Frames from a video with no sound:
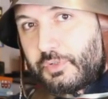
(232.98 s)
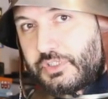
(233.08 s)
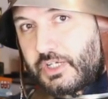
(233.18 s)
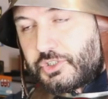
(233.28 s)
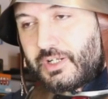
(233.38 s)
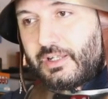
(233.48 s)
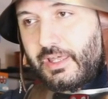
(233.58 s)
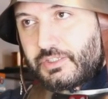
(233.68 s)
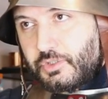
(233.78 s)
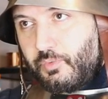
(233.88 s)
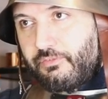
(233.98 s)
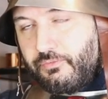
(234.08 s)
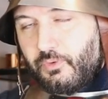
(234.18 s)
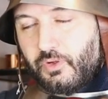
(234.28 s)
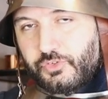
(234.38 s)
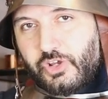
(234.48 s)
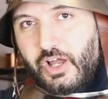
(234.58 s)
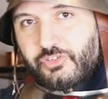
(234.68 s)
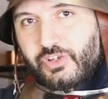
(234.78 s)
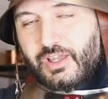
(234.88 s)
protection unless you were full-on
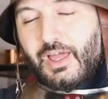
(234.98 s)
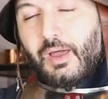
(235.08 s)
charging,